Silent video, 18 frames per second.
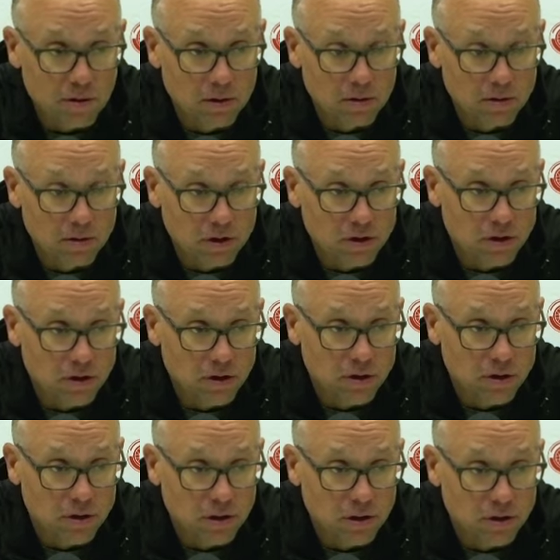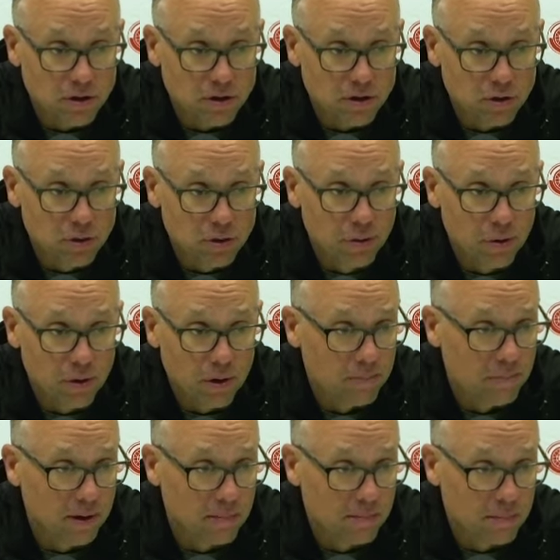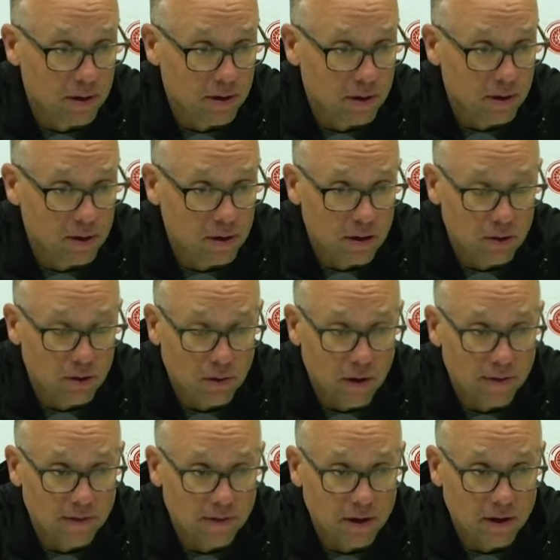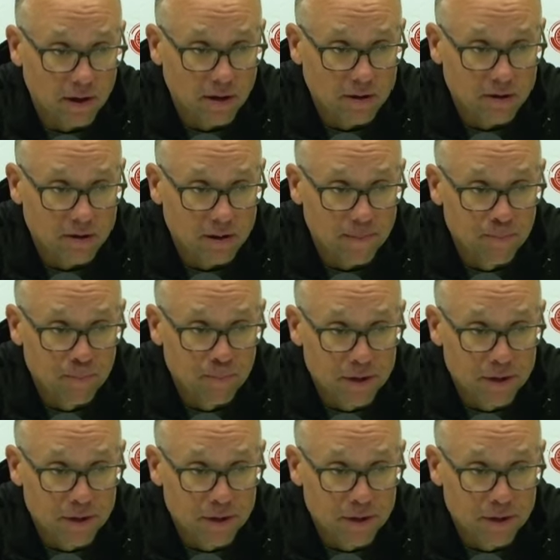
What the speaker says: Lucas is new to it, but you know, I think he's a